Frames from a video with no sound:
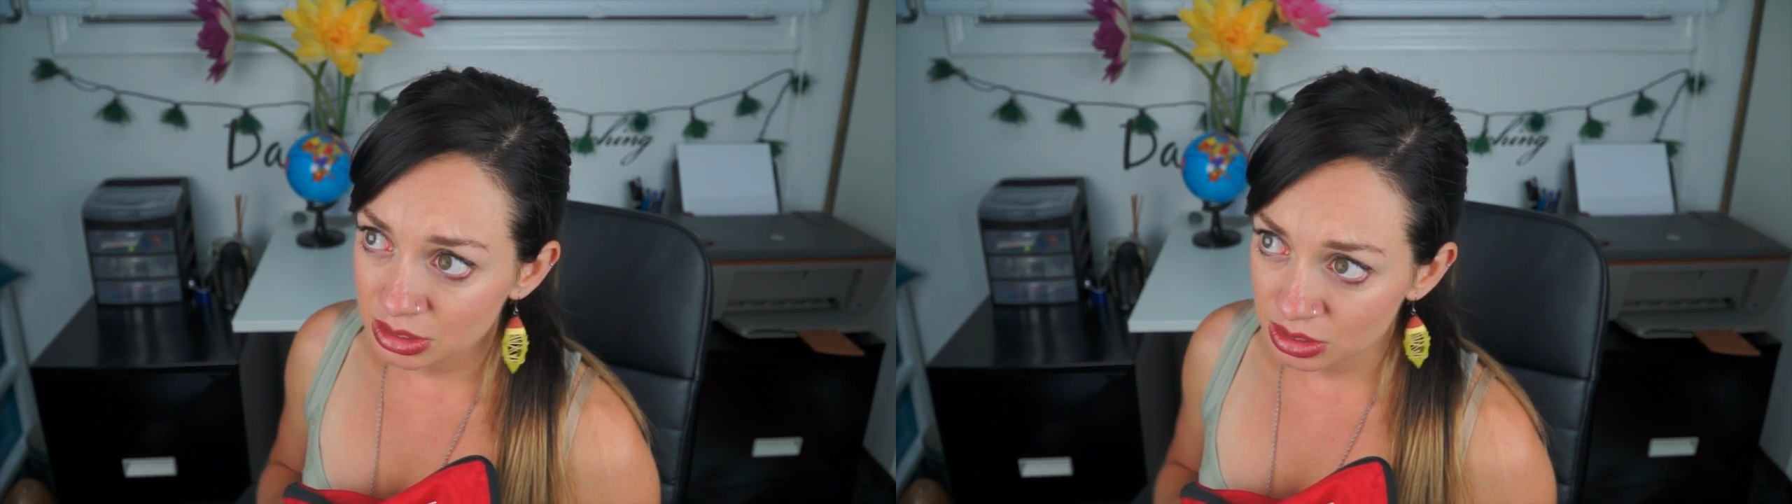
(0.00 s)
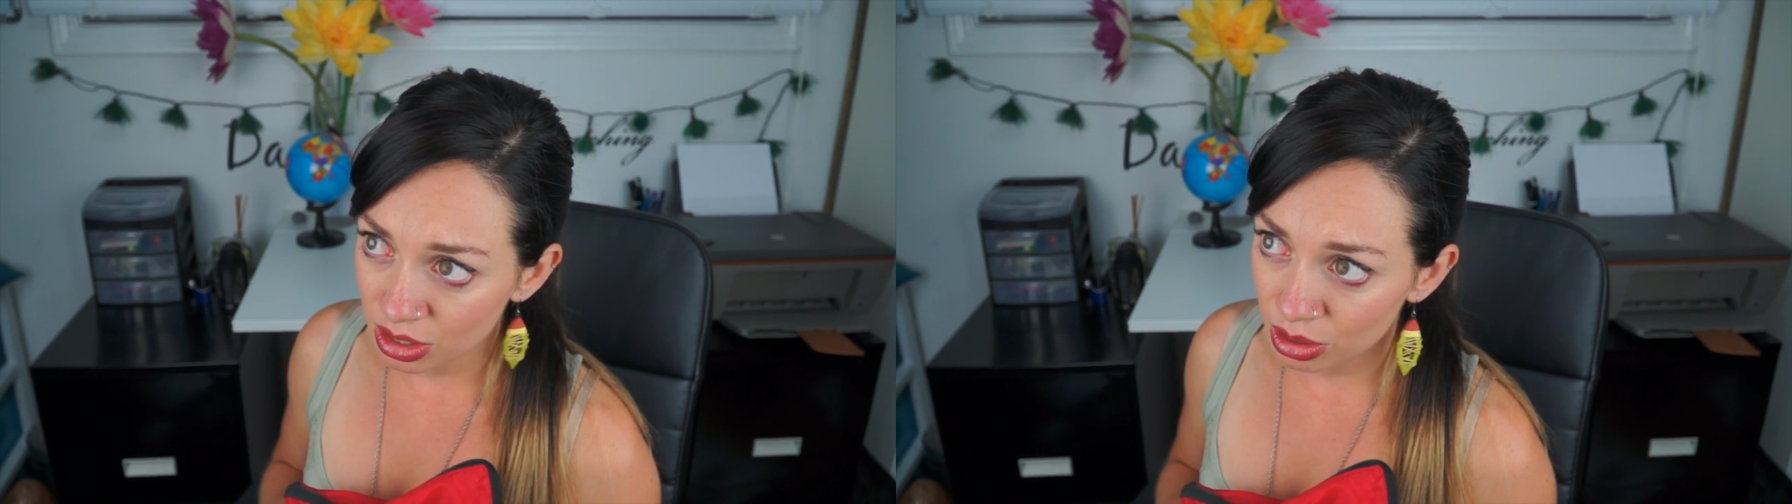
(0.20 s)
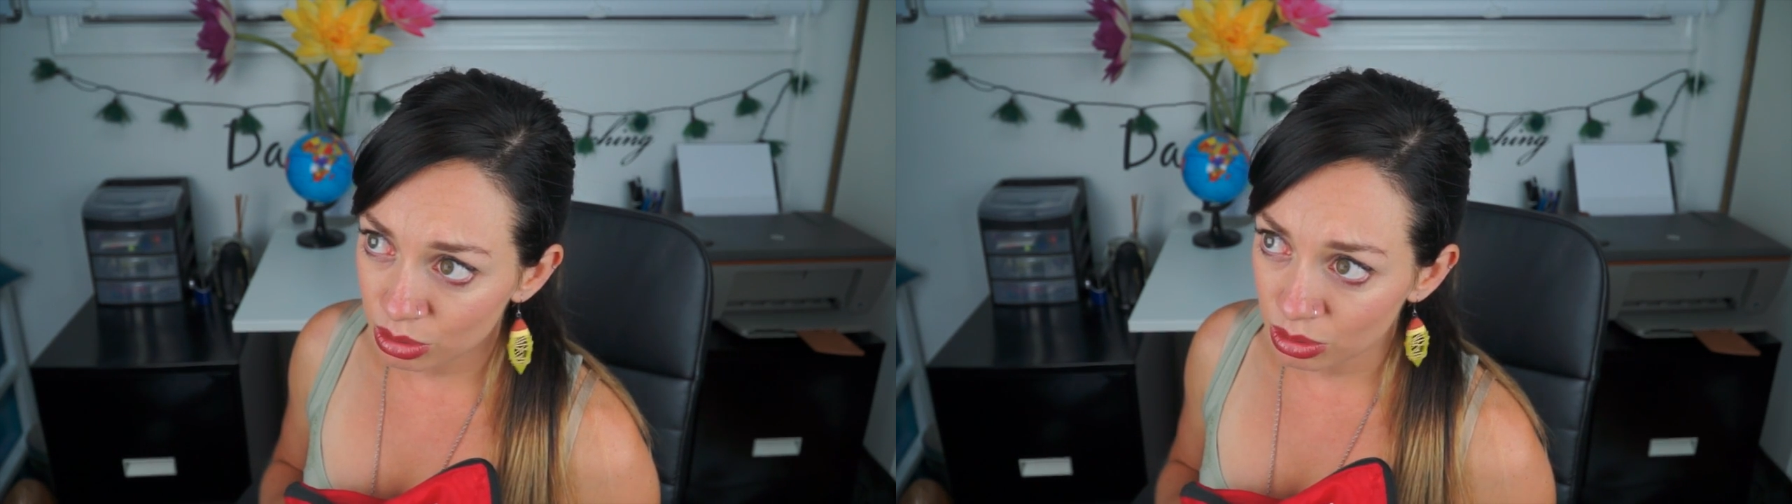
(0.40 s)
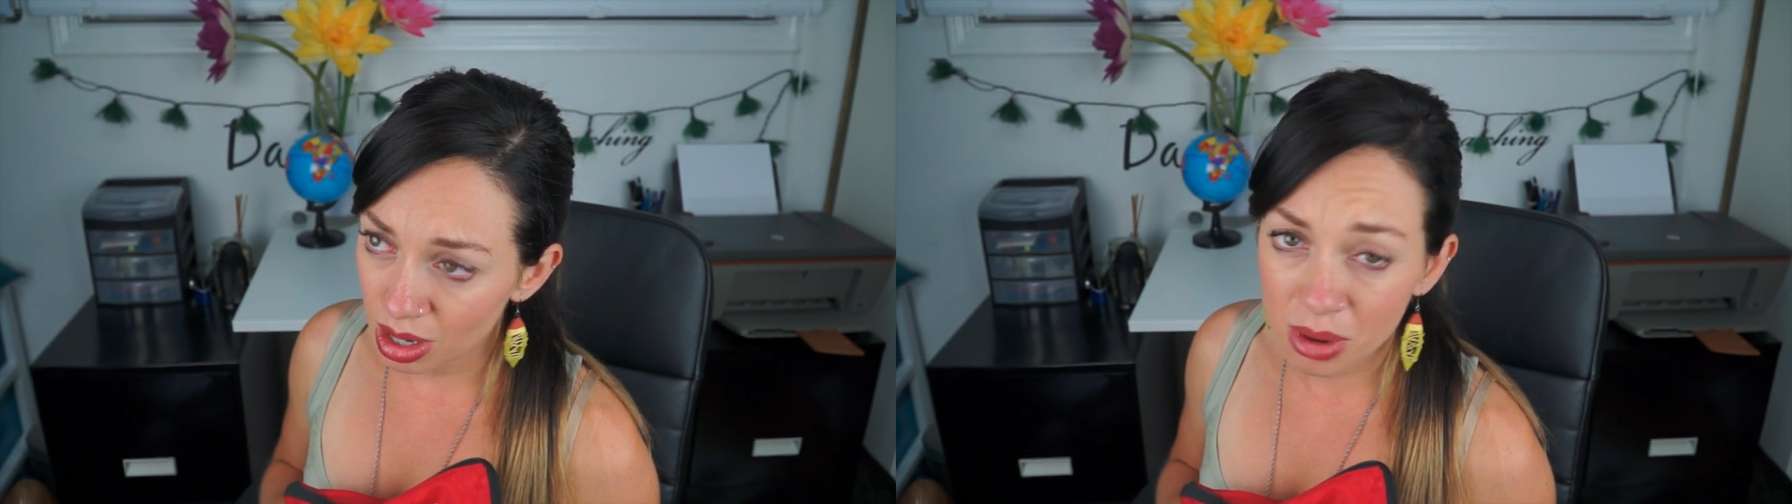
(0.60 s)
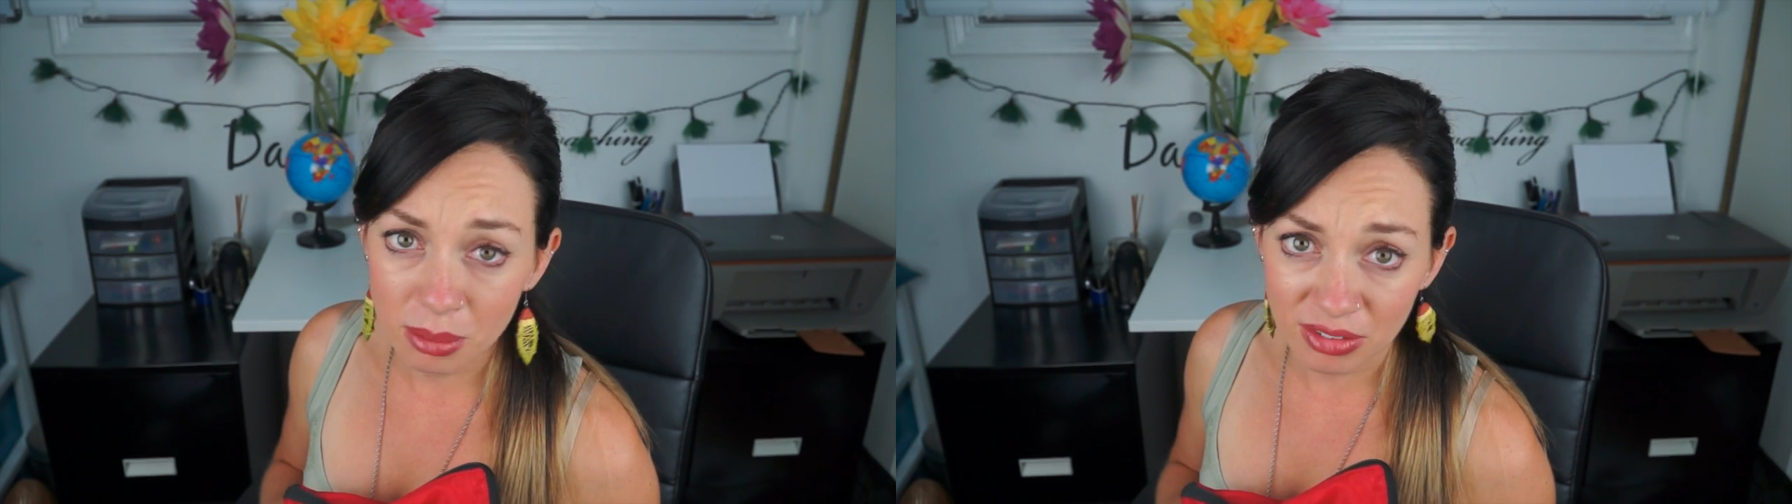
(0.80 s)
so
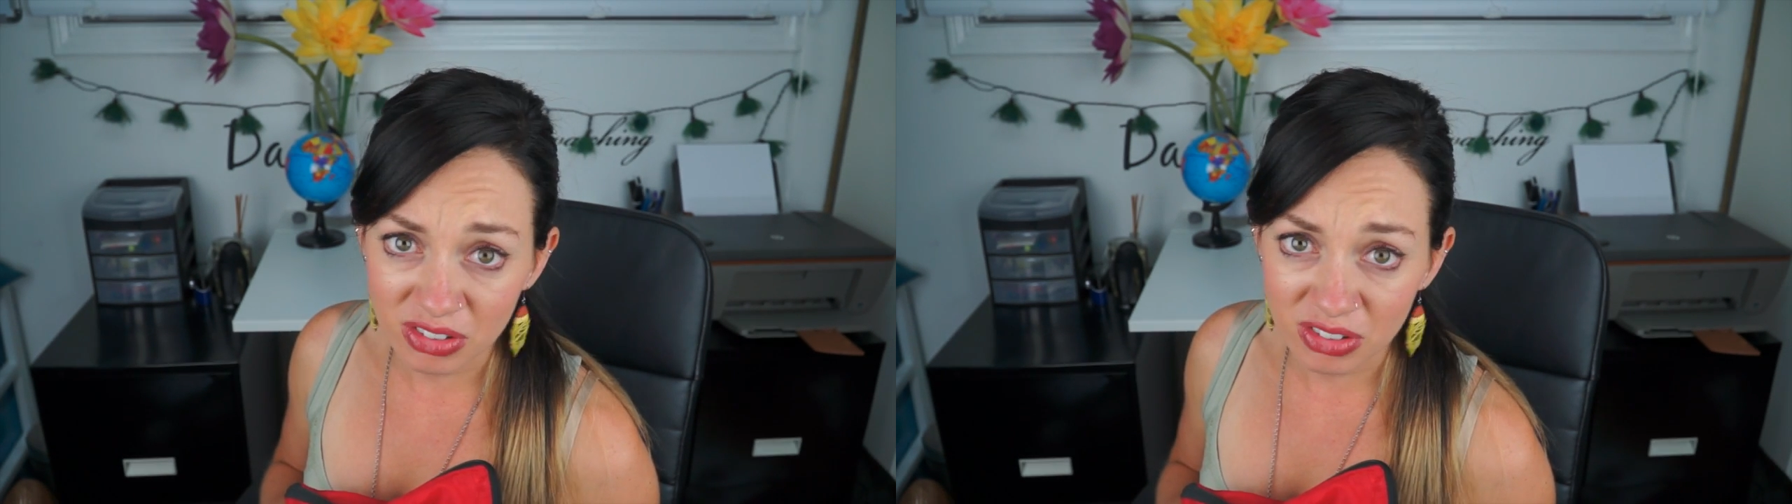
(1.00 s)
I'm on my